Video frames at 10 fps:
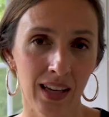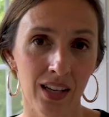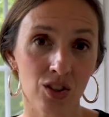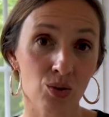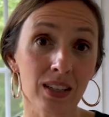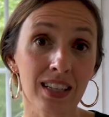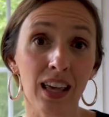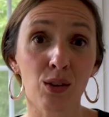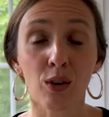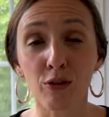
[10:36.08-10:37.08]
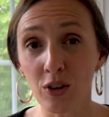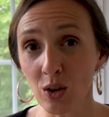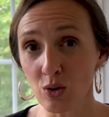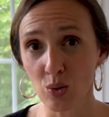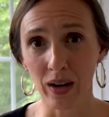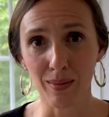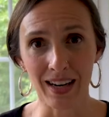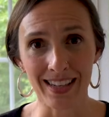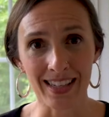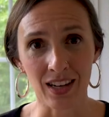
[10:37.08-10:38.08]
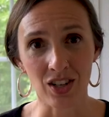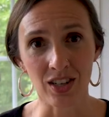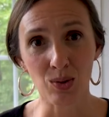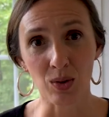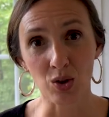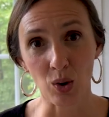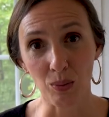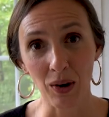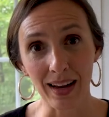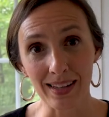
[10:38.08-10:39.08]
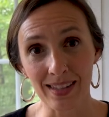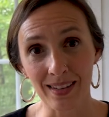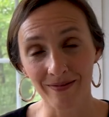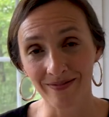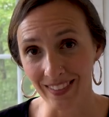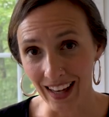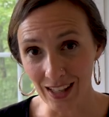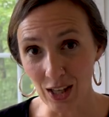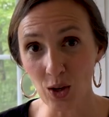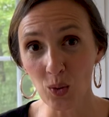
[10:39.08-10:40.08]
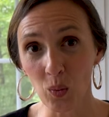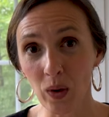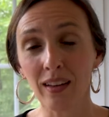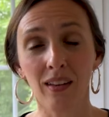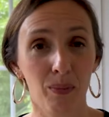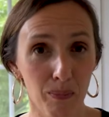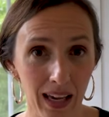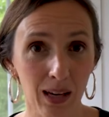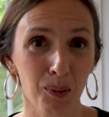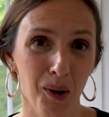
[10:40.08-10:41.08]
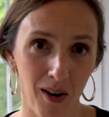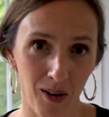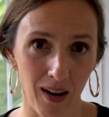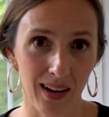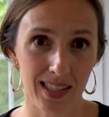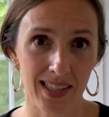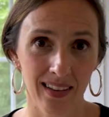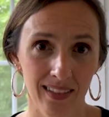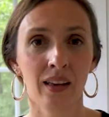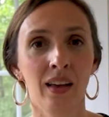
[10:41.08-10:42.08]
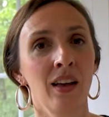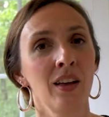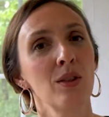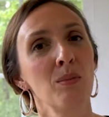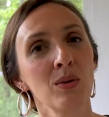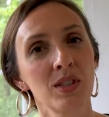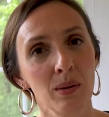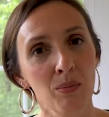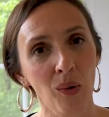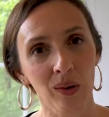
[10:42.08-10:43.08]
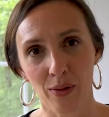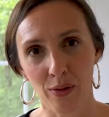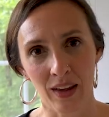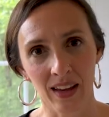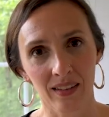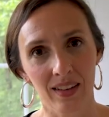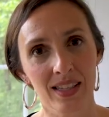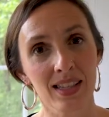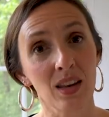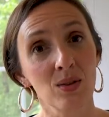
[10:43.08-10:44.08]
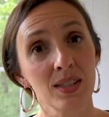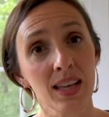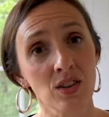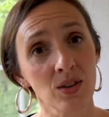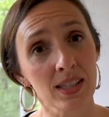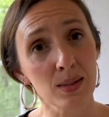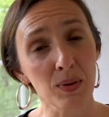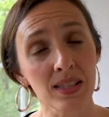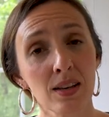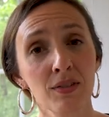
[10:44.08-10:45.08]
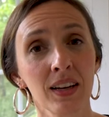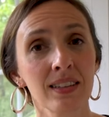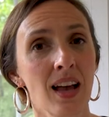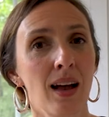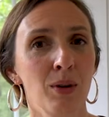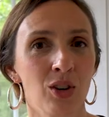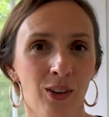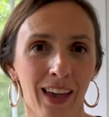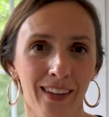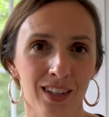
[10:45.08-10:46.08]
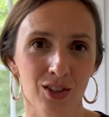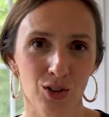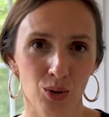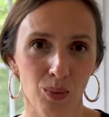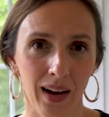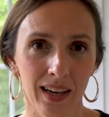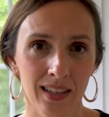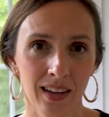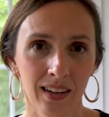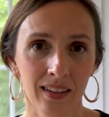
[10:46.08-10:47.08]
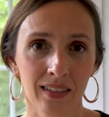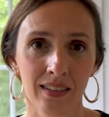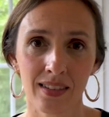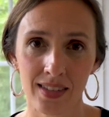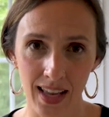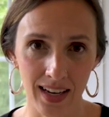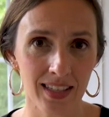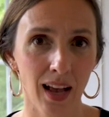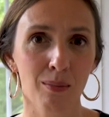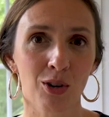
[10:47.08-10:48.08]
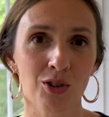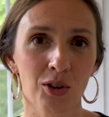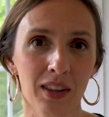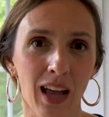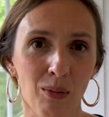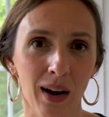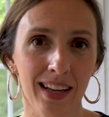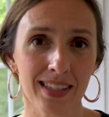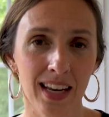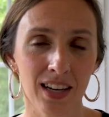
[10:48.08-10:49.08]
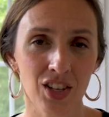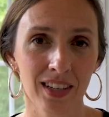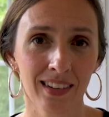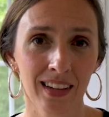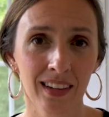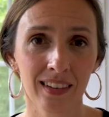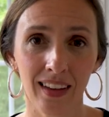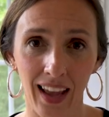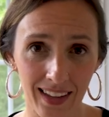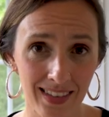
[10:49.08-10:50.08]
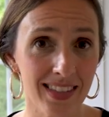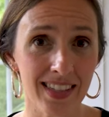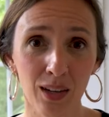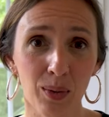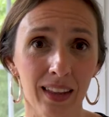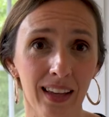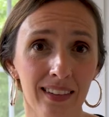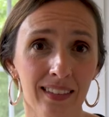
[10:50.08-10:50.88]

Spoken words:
String together a few 20-minute sessions with short breaks, and you will make progress. The most important thing is that you schedule a specific time on your calendar to write. Set a timer during that writing session and stick with it.